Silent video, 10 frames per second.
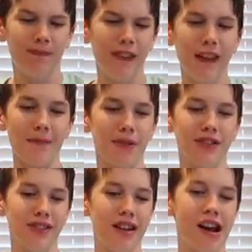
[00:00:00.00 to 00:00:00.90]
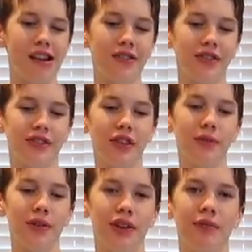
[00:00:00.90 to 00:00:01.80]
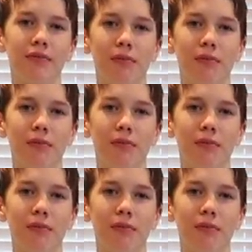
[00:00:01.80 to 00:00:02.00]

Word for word: Yeah, because it has stuff on it.